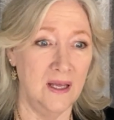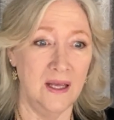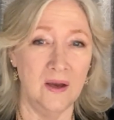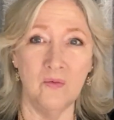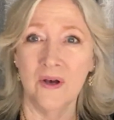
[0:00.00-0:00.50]

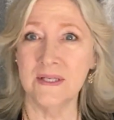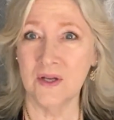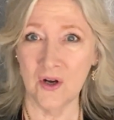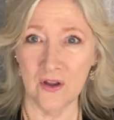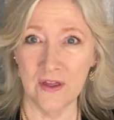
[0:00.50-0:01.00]
It wasn't
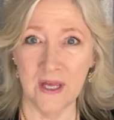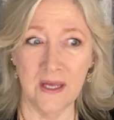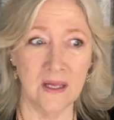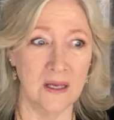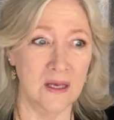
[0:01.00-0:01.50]
her
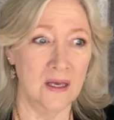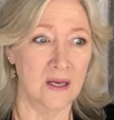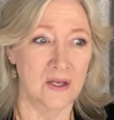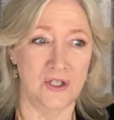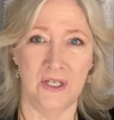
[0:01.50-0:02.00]
thing.
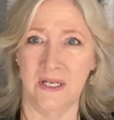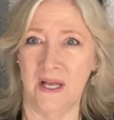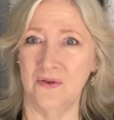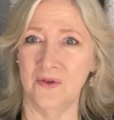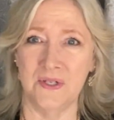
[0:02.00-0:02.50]
She didn't
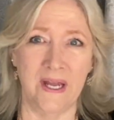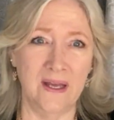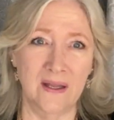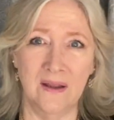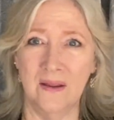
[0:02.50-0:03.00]

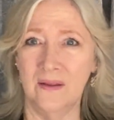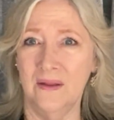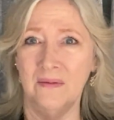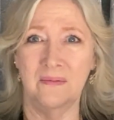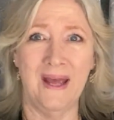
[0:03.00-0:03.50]
understand
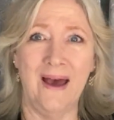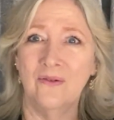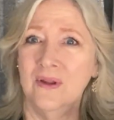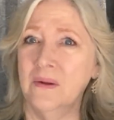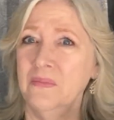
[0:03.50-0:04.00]
the
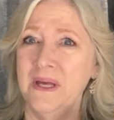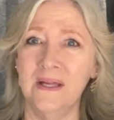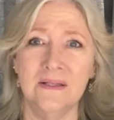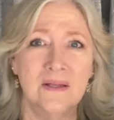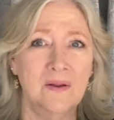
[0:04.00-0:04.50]
gathering the
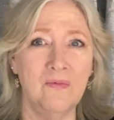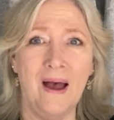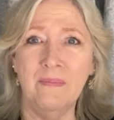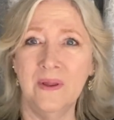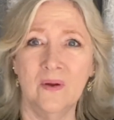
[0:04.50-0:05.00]
beads and the
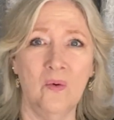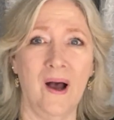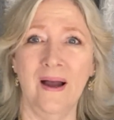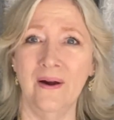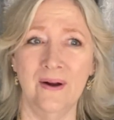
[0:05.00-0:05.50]
wrapping the wire,